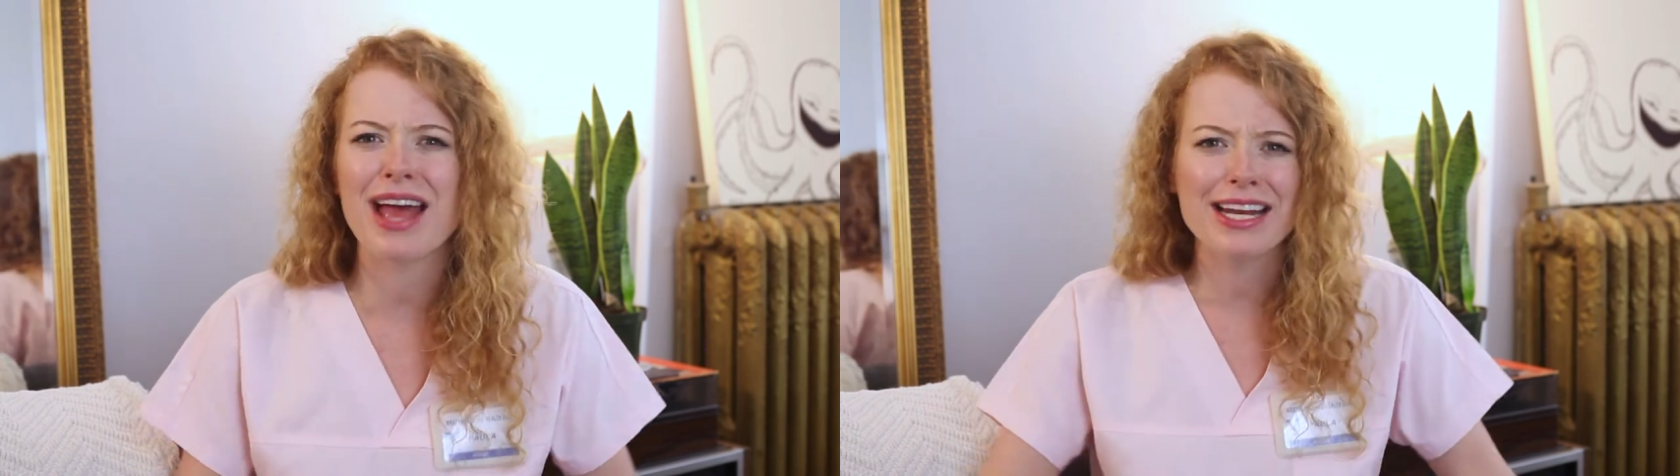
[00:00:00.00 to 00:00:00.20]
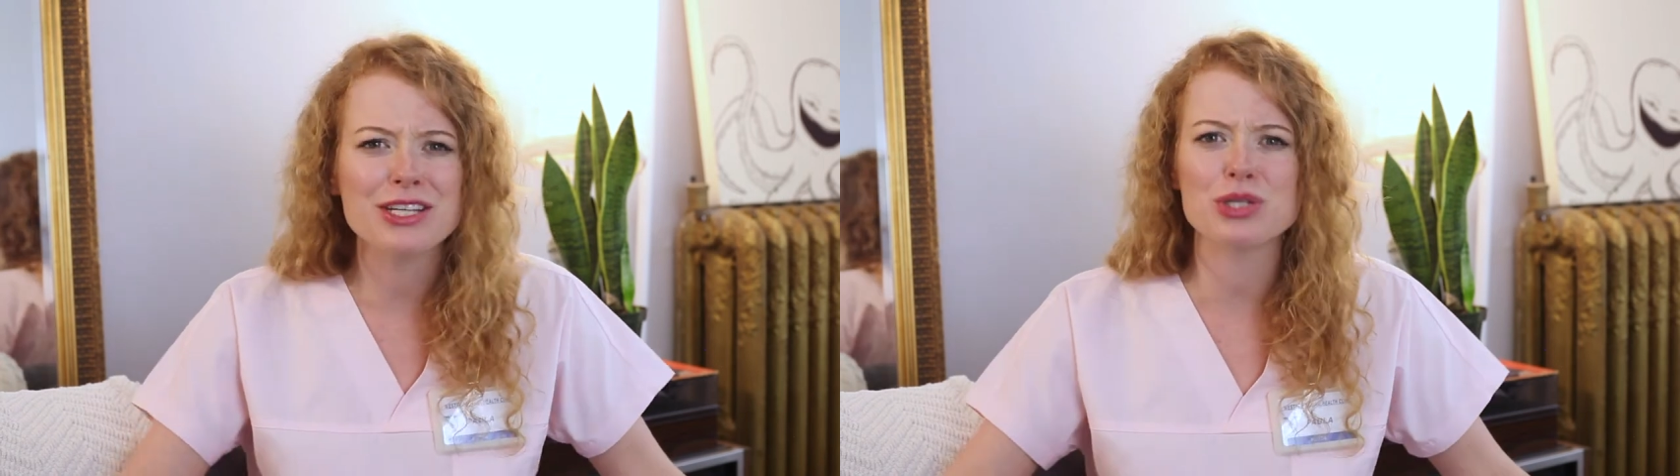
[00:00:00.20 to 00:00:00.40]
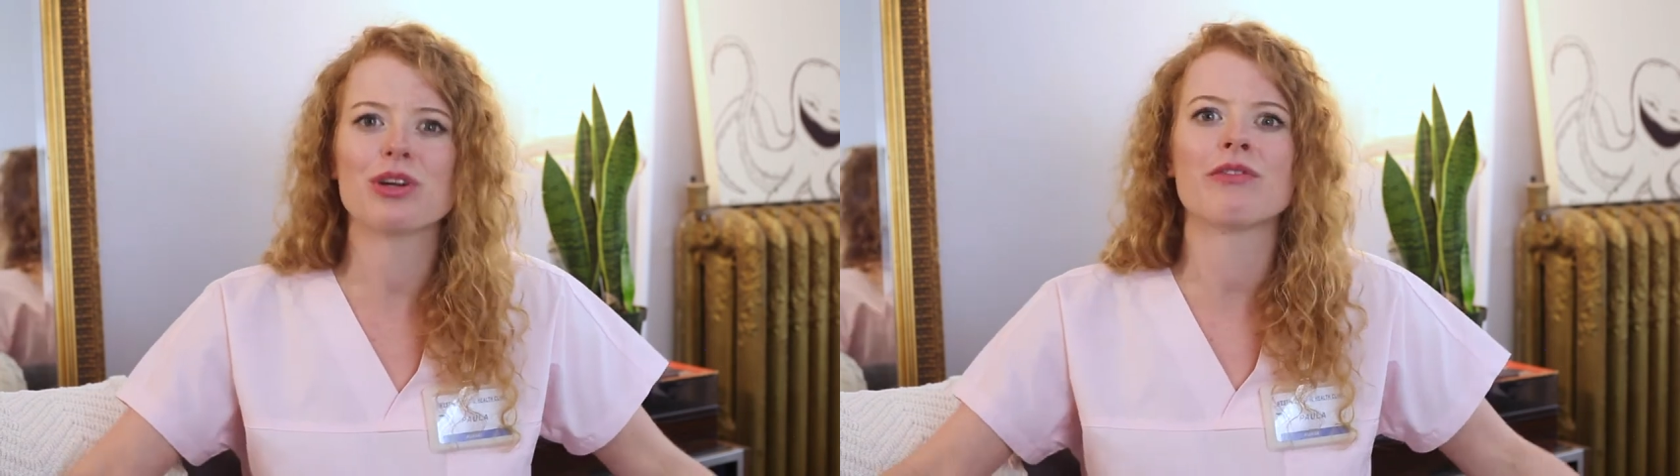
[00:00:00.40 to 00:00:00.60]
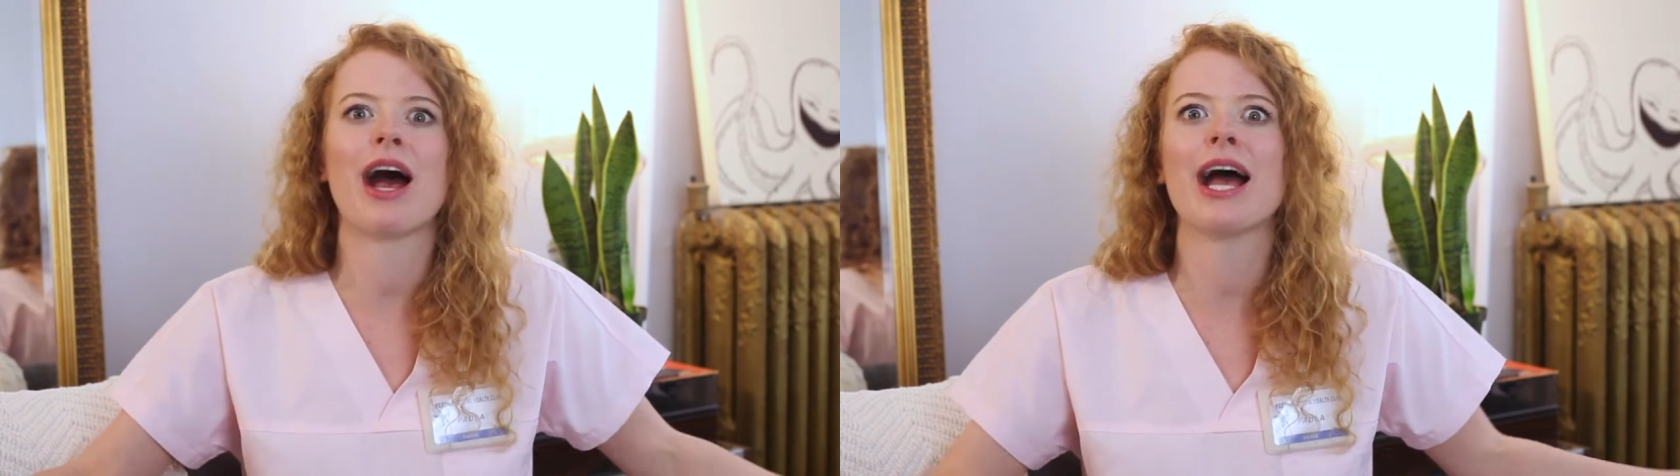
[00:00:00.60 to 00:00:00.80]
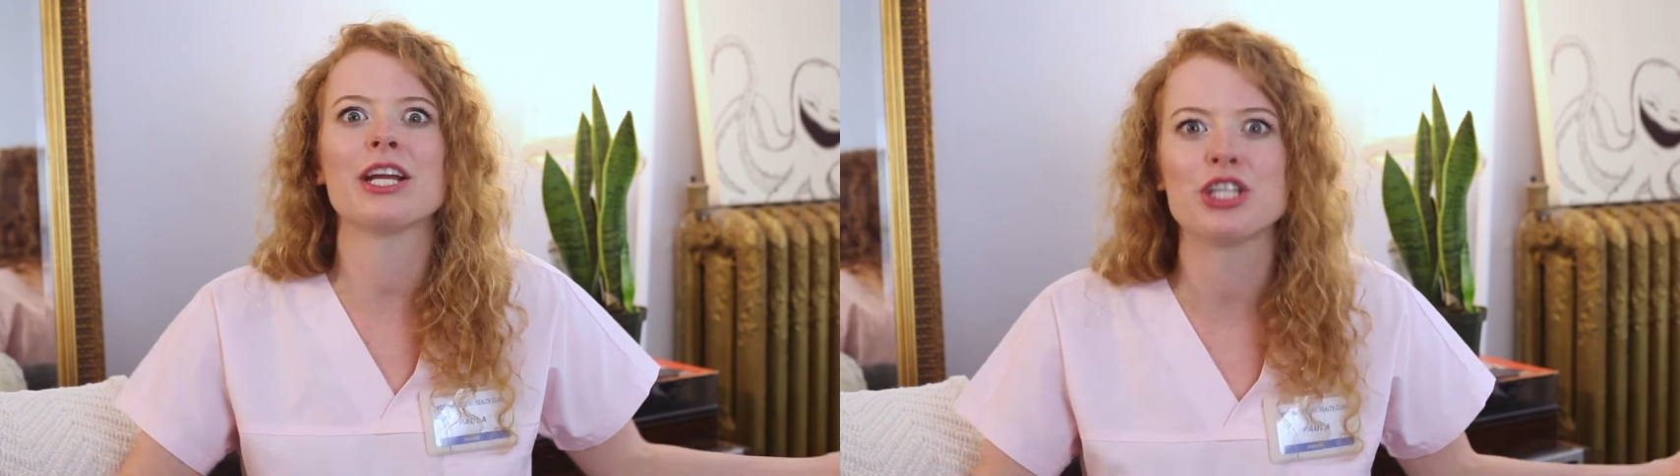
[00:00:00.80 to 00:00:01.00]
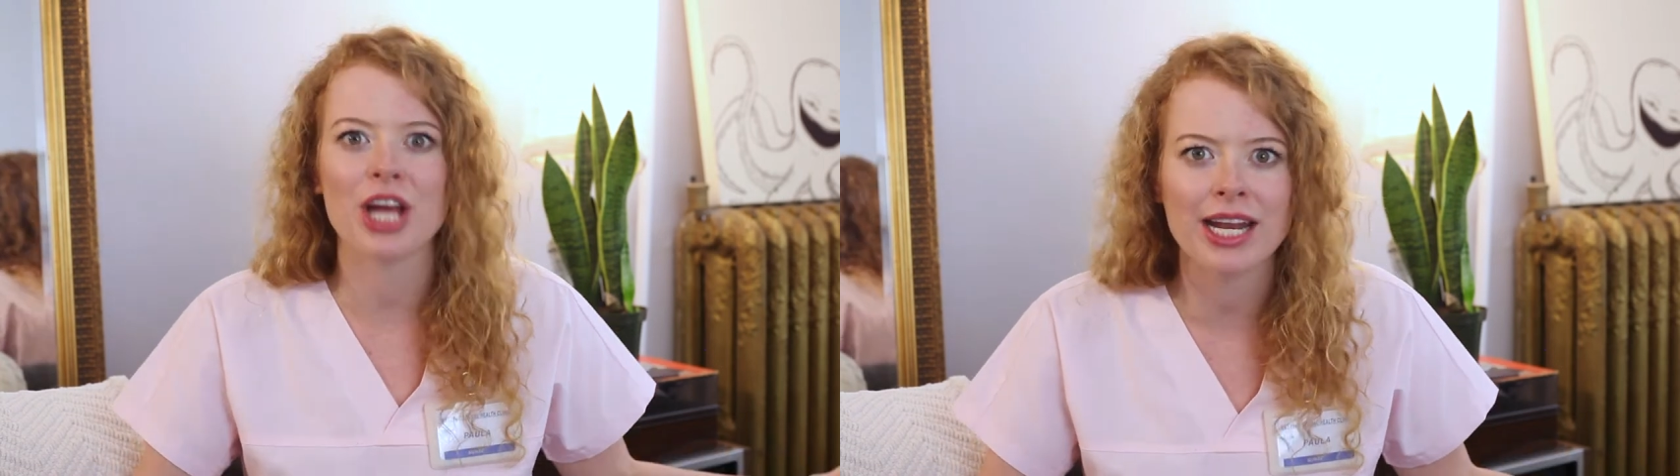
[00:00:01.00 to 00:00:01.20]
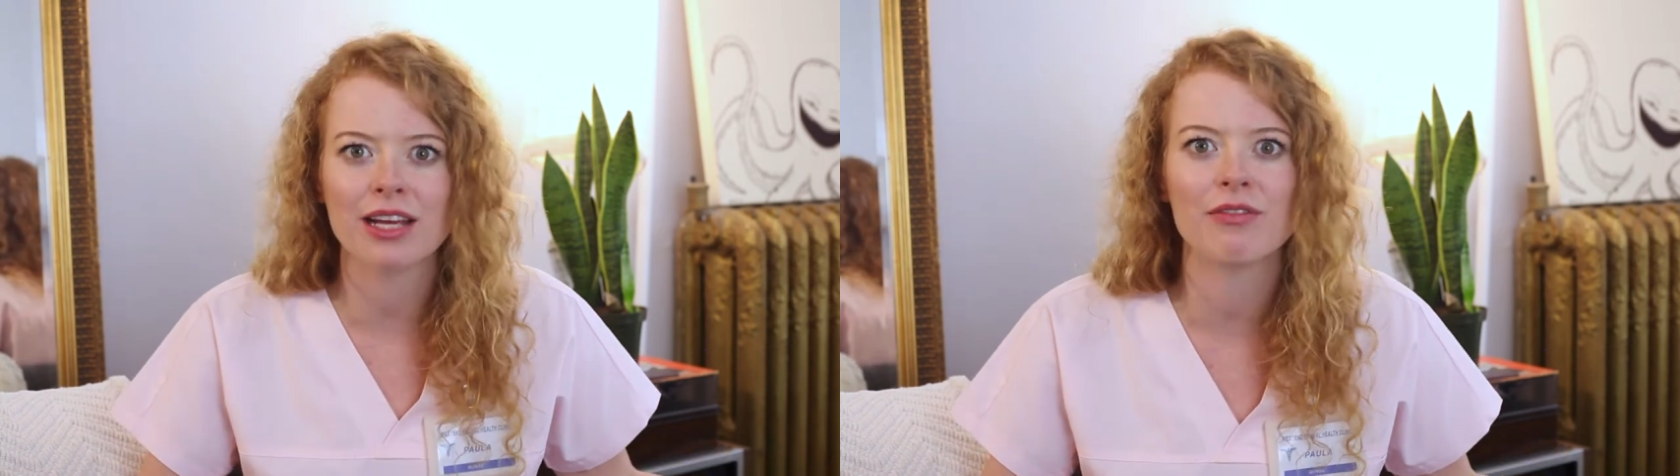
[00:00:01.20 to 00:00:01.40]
any sort of hygienic